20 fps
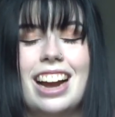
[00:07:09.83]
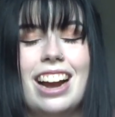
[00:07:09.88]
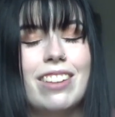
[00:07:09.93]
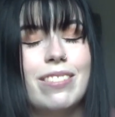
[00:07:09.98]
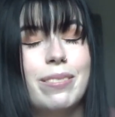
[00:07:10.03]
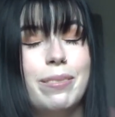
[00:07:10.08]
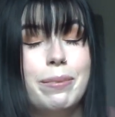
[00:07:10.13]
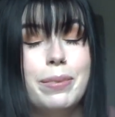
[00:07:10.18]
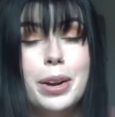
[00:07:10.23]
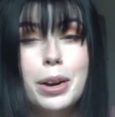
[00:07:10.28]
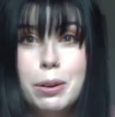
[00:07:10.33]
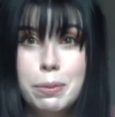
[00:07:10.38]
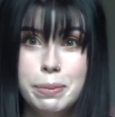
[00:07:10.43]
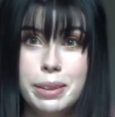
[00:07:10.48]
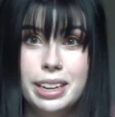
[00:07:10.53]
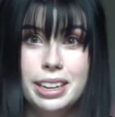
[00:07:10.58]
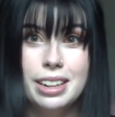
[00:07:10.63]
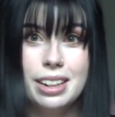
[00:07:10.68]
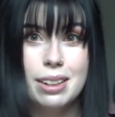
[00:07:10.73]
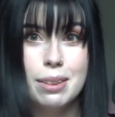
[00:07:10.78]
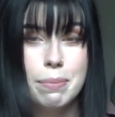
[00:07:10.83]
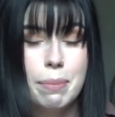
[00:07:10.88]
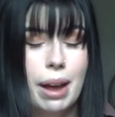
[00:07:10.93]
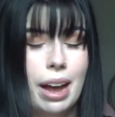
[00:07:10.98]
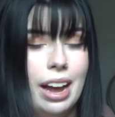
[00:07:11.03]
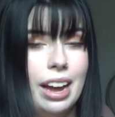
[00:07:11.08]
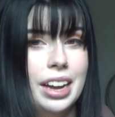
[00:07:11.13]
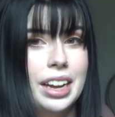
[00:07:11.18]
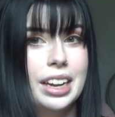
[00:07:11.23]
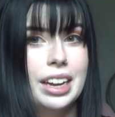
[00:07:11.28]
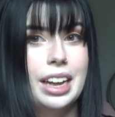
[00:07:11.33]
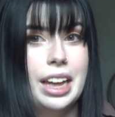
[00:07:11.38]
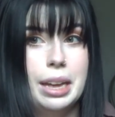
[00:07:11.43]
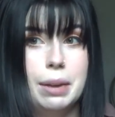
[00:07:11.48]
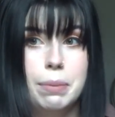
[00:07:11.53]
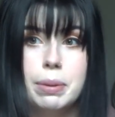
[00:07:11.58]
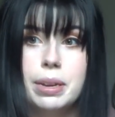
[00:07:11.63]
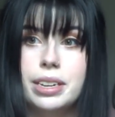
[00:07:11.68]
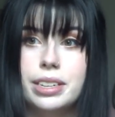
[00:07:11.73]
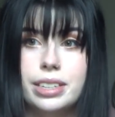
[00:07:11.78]
I'm no means by
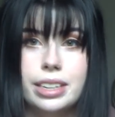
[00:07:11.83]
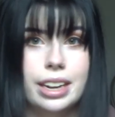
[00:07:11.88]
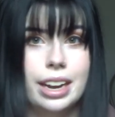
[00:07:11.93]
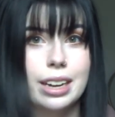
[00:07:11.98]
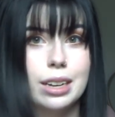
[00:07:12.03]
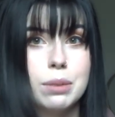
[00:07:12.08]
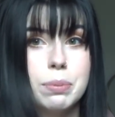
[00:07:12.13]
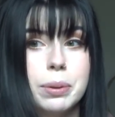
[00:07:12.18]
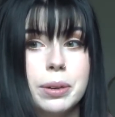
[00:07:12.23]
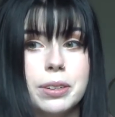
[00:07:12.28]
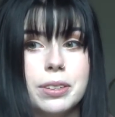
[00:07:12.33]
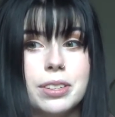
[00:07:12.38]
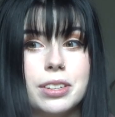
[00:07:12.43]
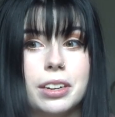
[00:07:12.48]
a PC expert.